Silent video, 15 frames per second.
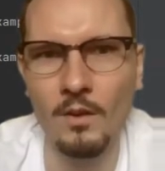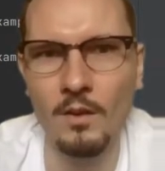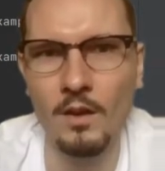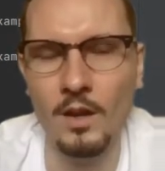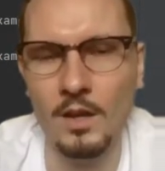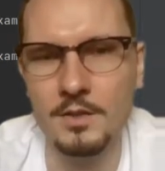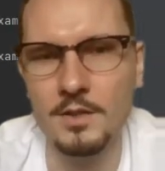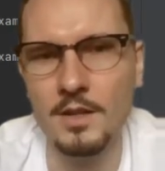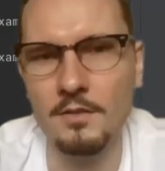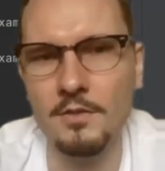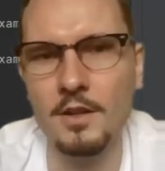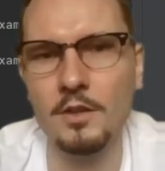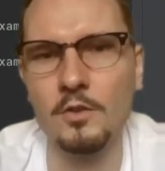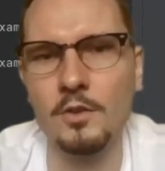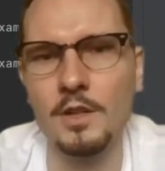and
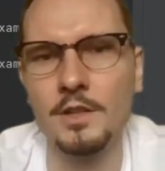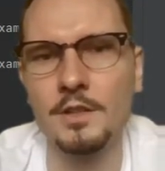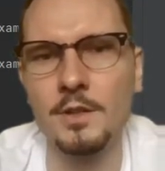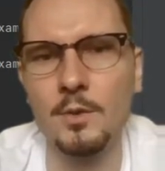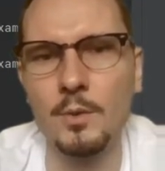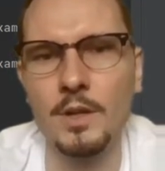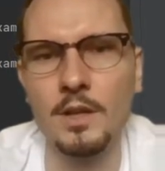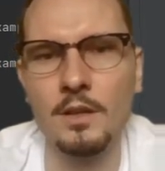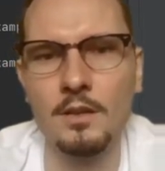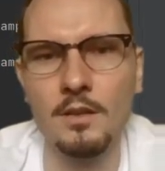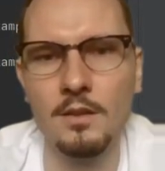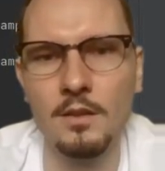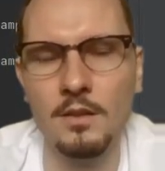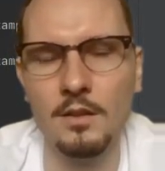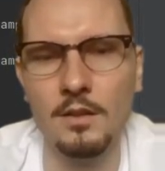Kafka connector
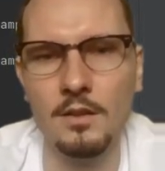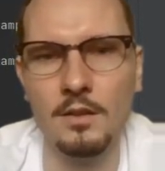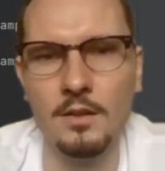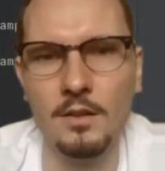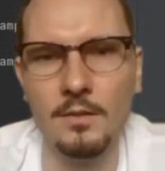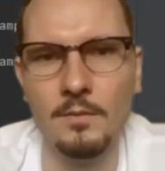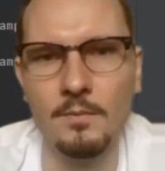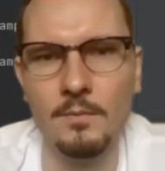will